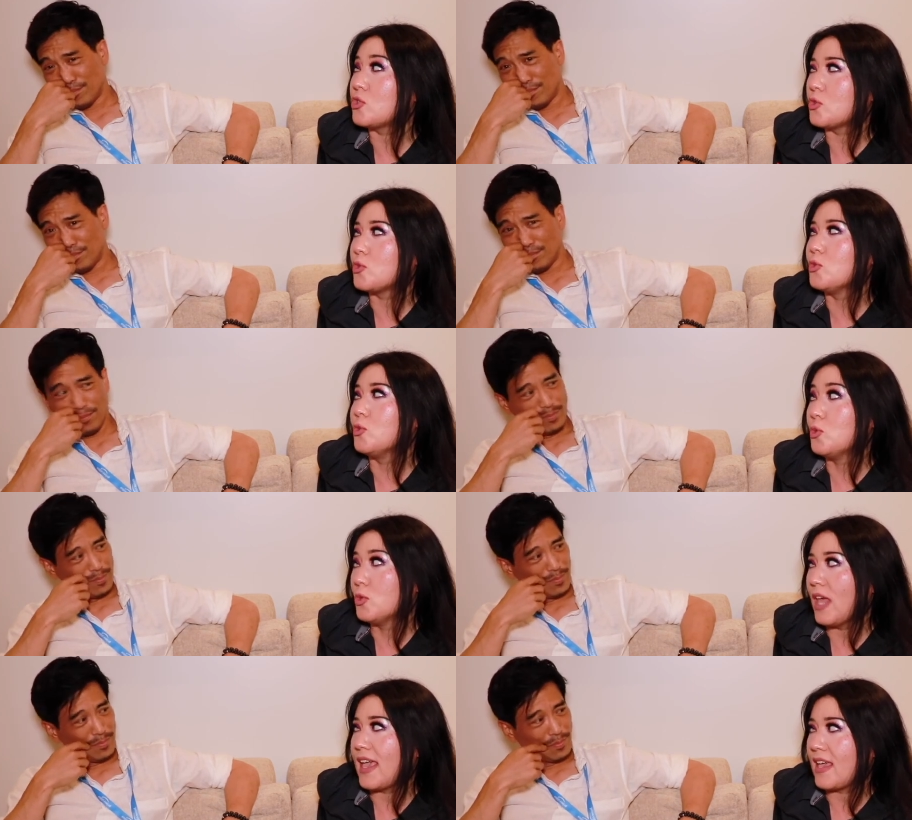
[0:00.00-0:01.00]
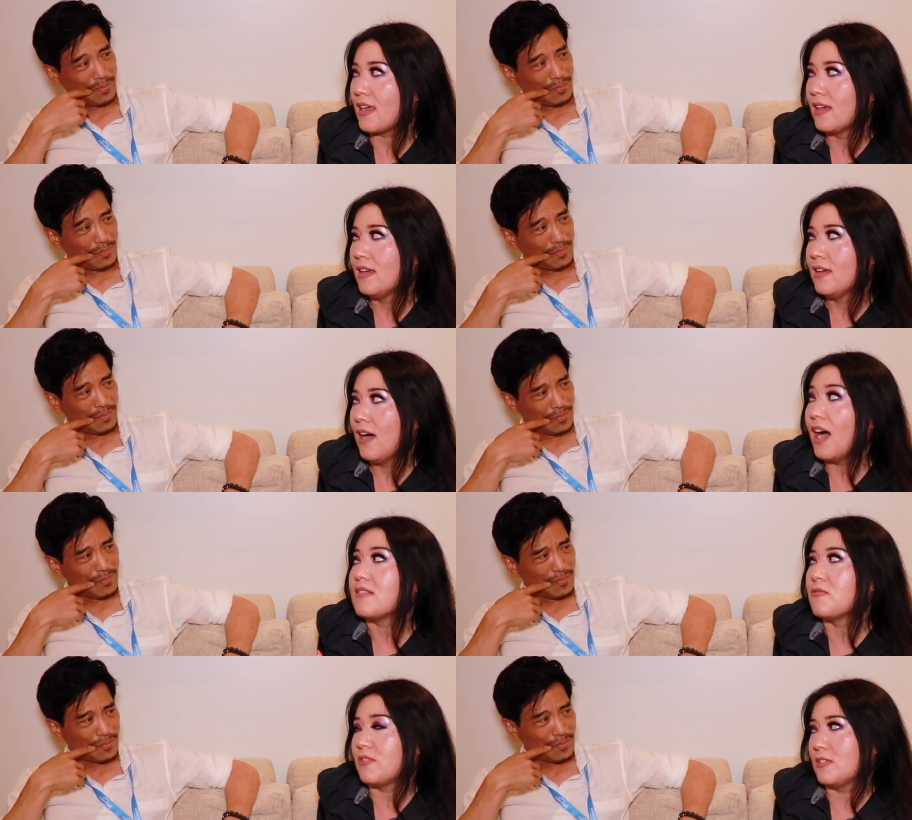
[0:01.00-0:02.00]
Speaker 1: too like
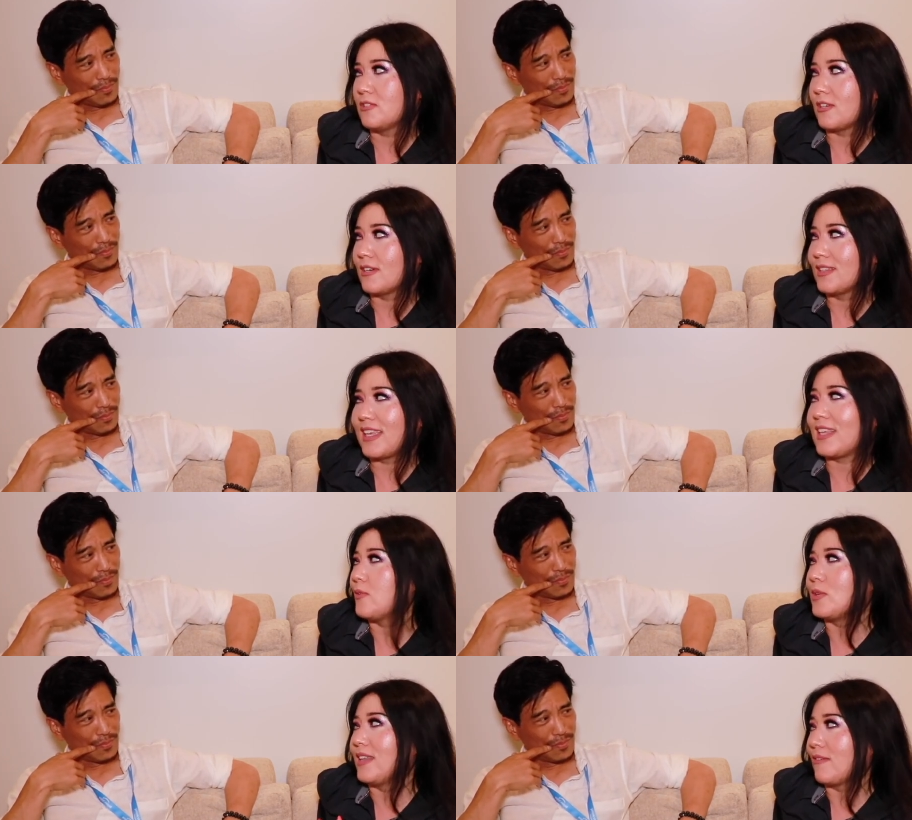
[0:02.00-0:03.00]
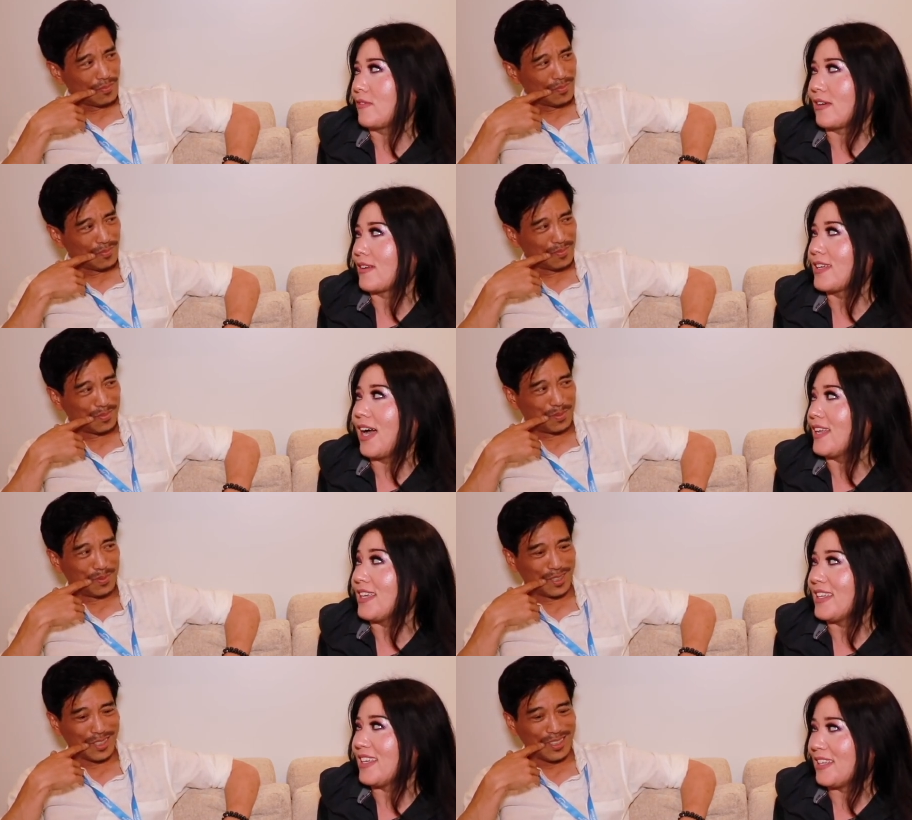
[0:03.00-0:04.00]
unfiltered. Like he would never cut
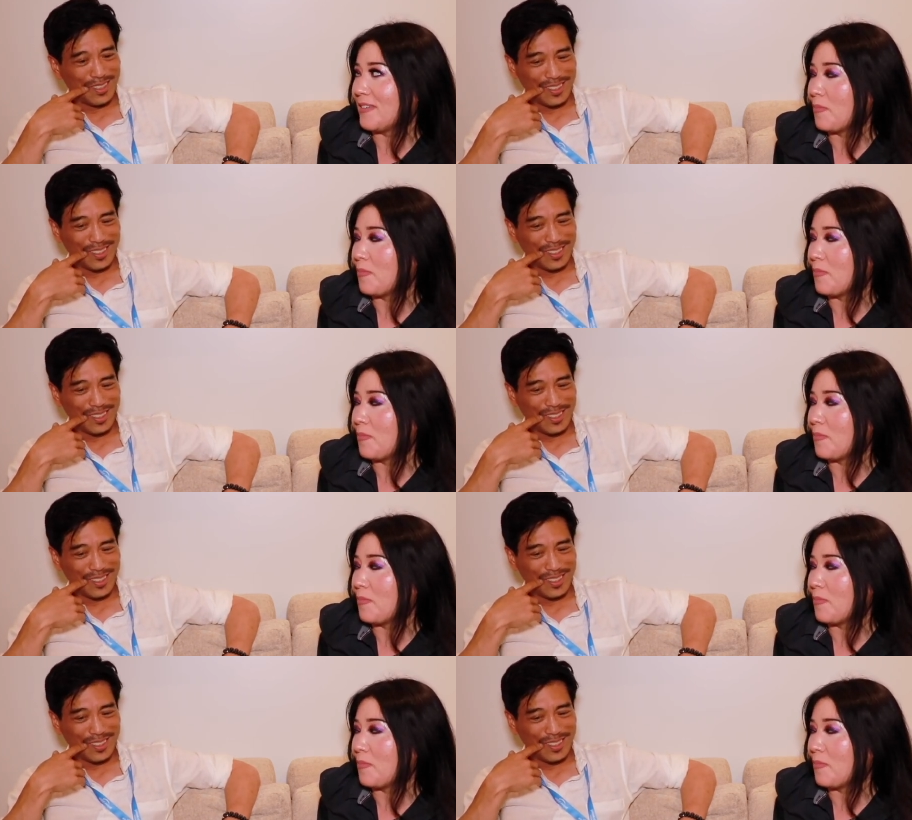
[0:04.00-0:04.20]
it really? in